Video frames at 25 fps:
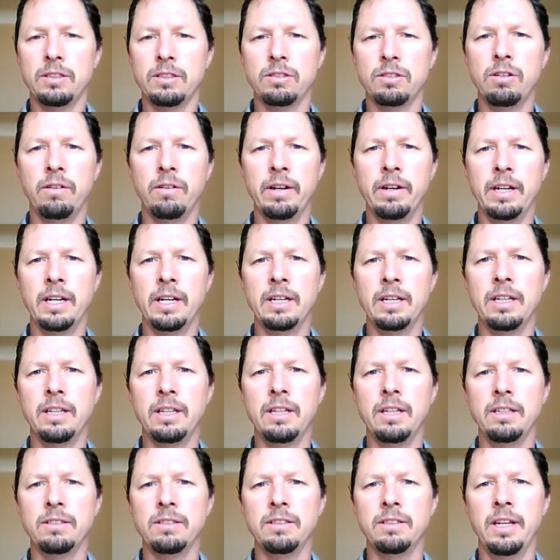is going into
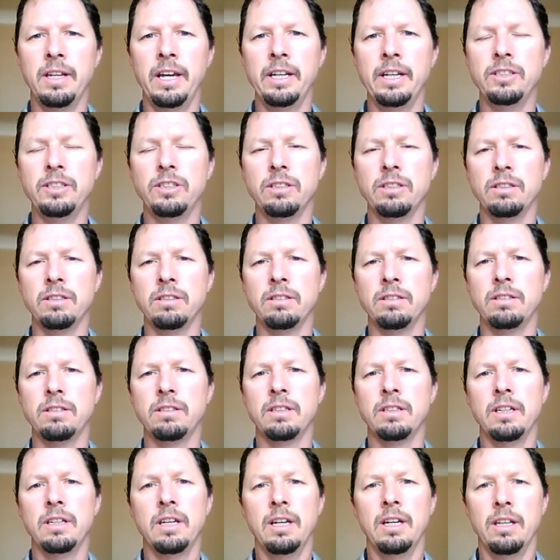these
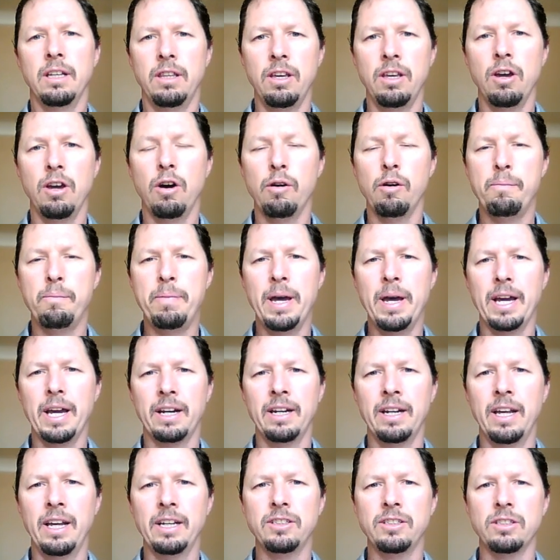nations, the
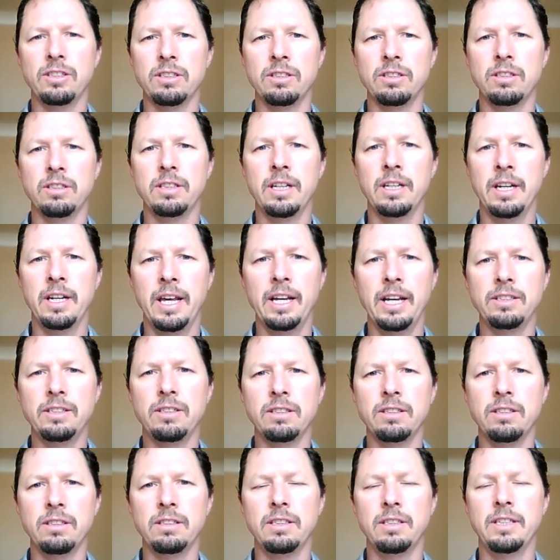OPEC nations, the
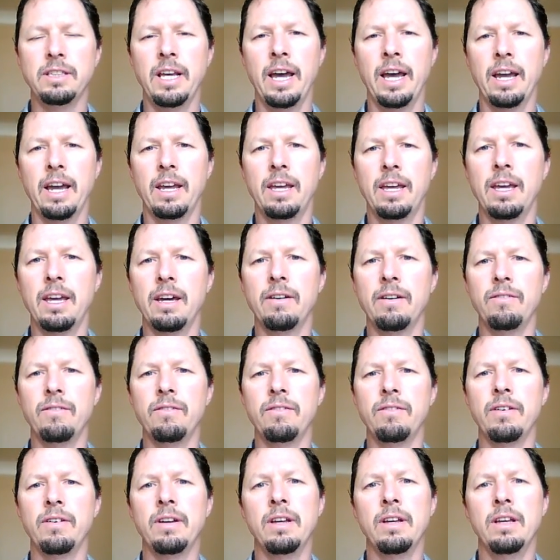nations that
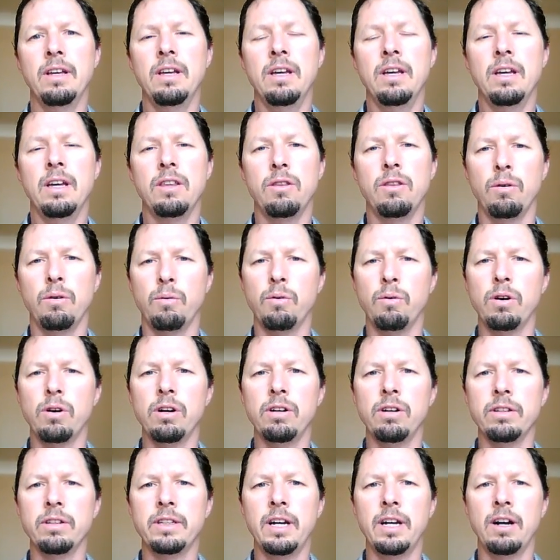give the
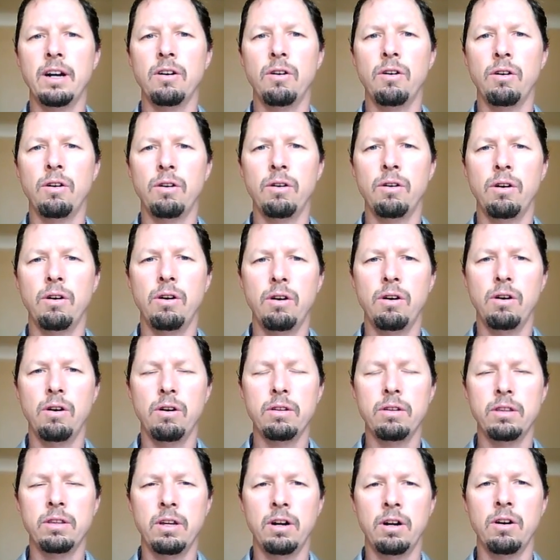world their, o-
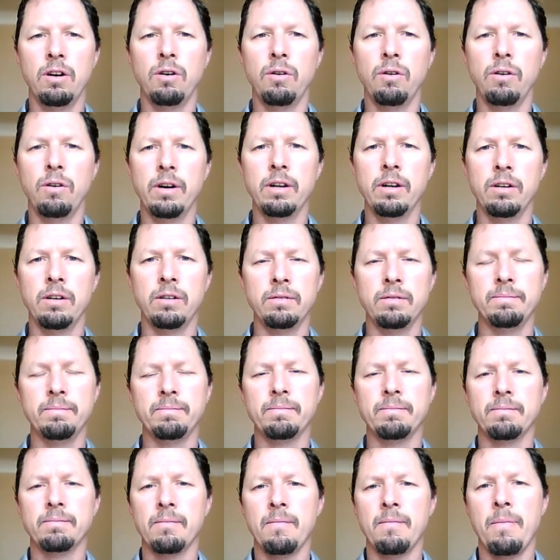their oil.
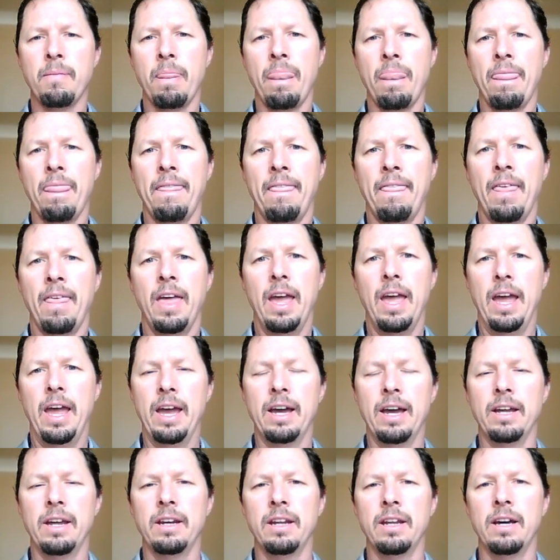
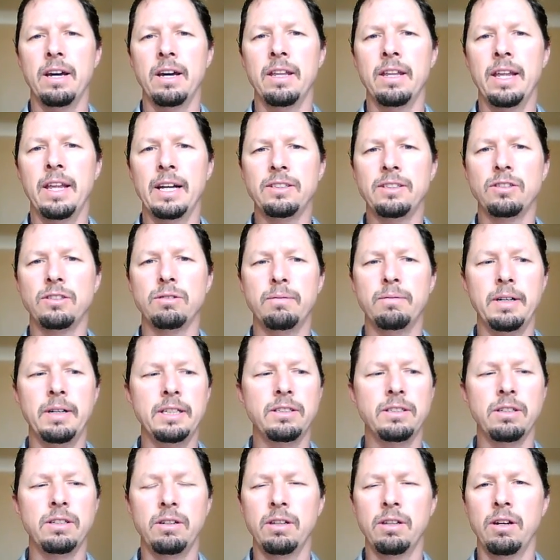And uh, that's the
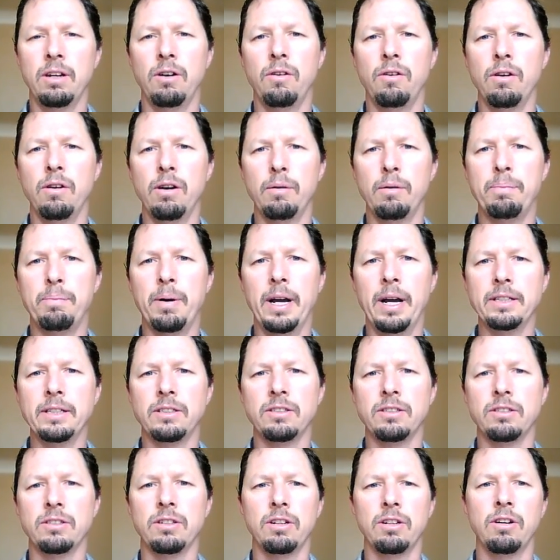reason the oil
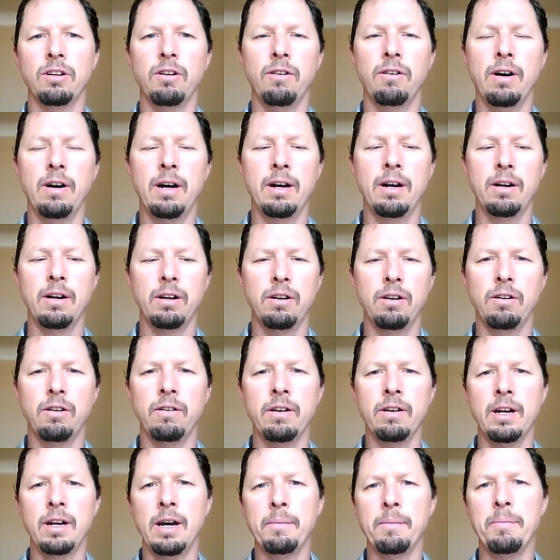prices are go up,
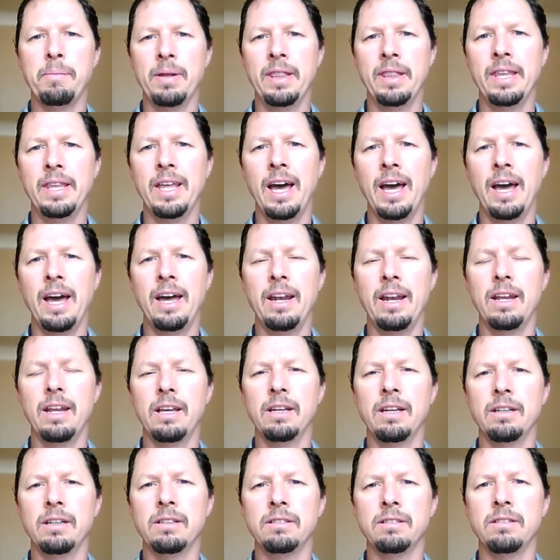going up, and that
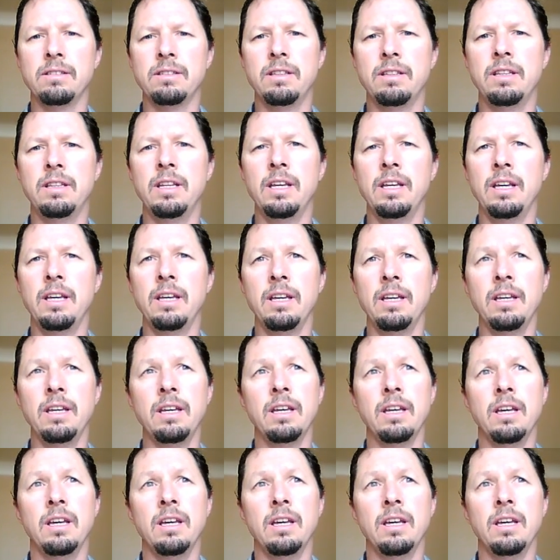is the